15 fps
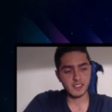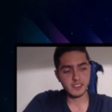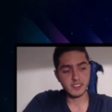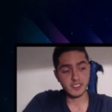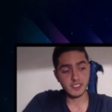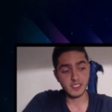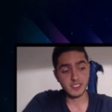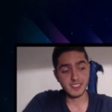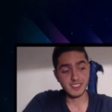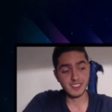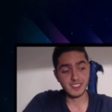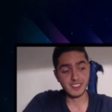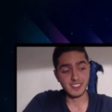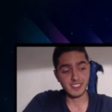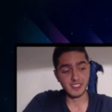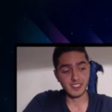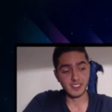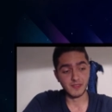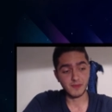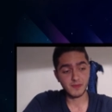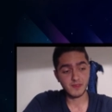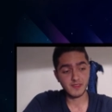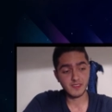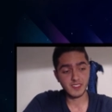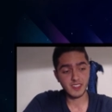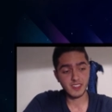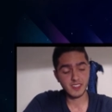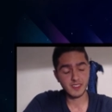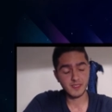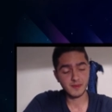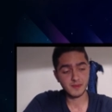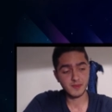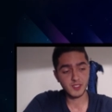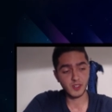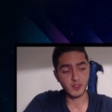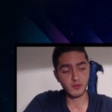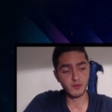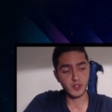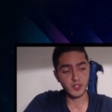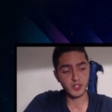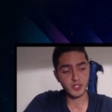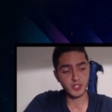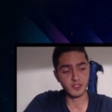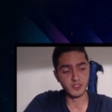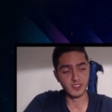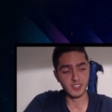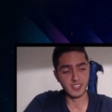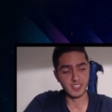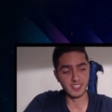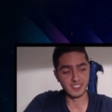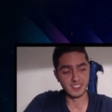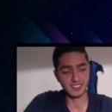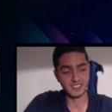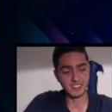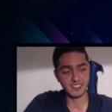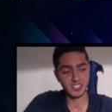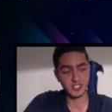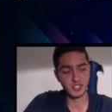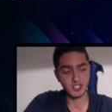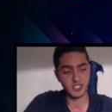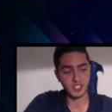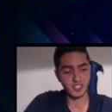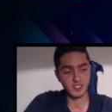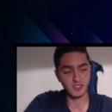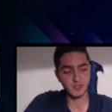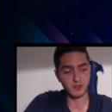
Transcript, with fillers: the conversion, like the the, change, the